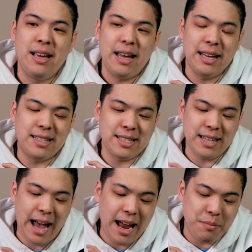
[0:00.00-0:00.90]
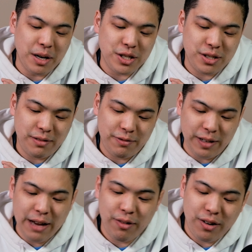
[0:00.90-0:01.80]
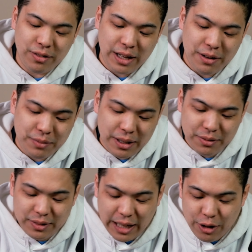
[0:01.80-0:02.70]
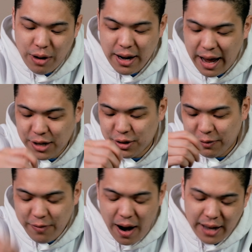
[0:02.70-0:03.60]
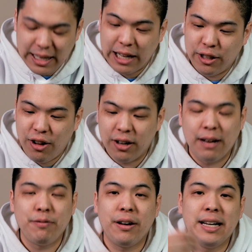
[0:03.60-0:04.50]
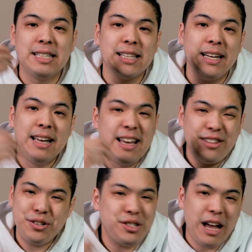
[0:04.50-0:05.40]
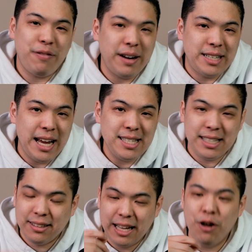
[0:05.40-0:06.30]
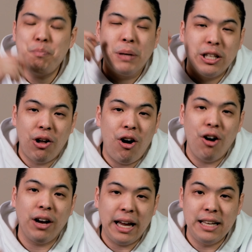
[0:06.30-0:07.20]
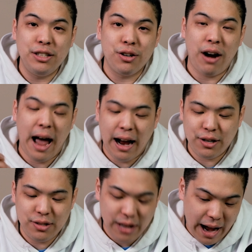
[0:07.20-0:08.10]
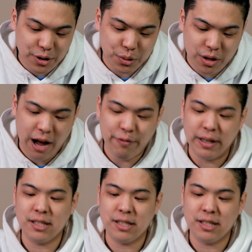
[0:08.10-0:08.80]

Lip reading: It doesn't add much flavor. They grind extra fine. They clog up very easily. They're just not very tasty. They don't belong in your actual coffee.